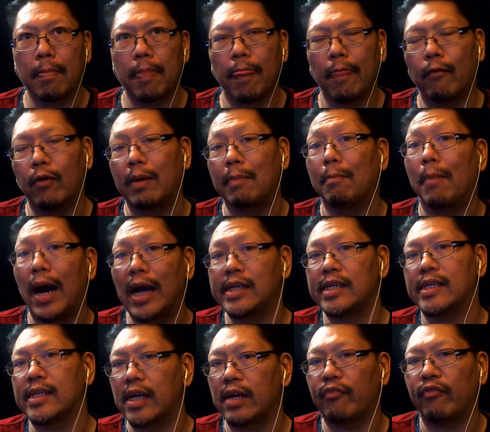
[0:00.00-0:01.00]
what Mike
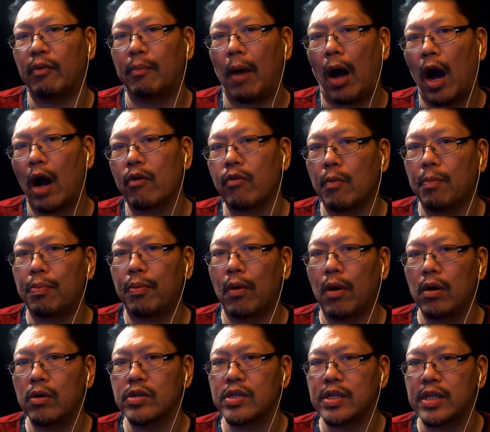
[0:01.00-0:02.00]
said from Aqua
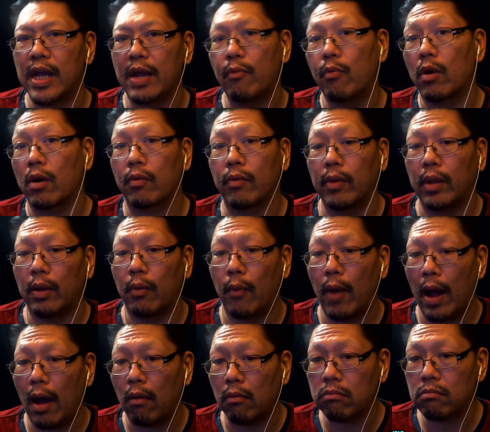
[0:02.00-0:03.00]
Pros, they work really
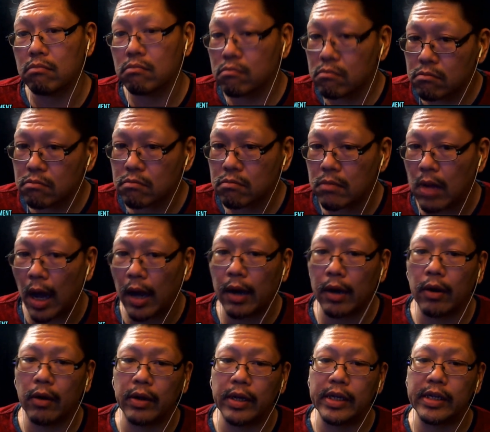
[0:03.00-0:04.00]
well. I don't
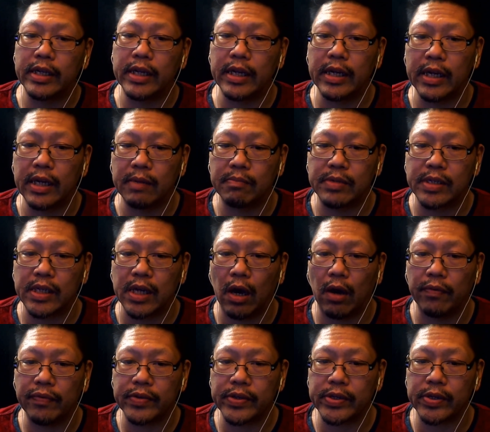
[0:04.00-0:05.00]
know, he did it
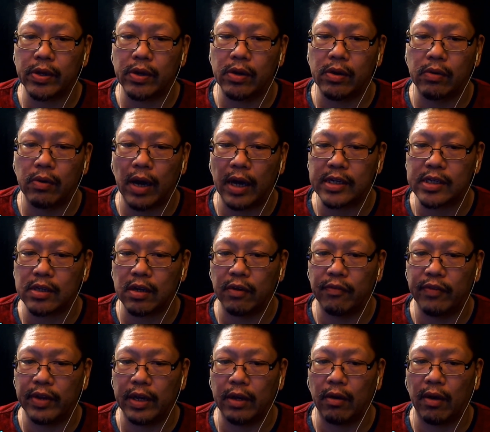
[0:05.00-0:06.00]
himself, so I saw a
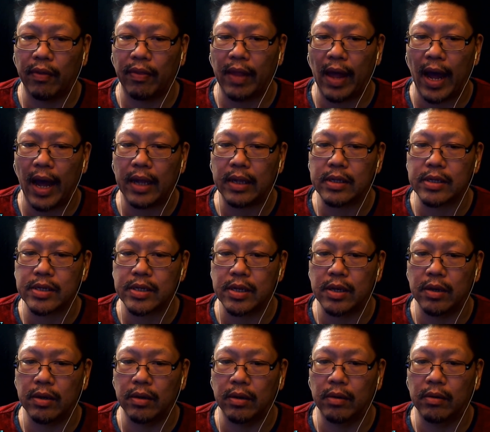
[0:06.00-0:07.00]
video on that.
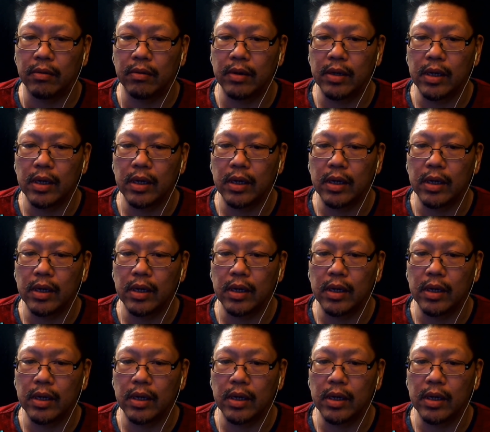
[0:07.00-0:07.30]
So,